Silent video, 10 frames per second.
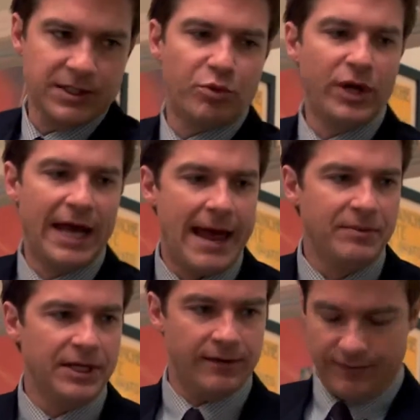it's
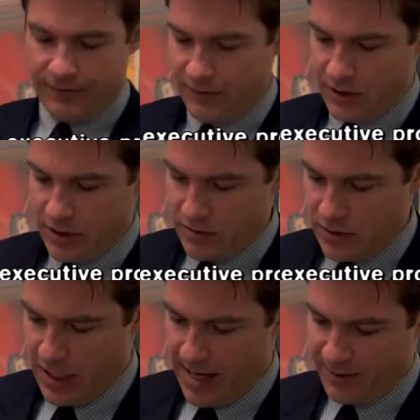preemptive. You know,
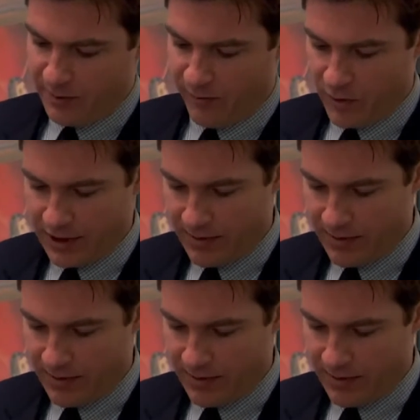happens before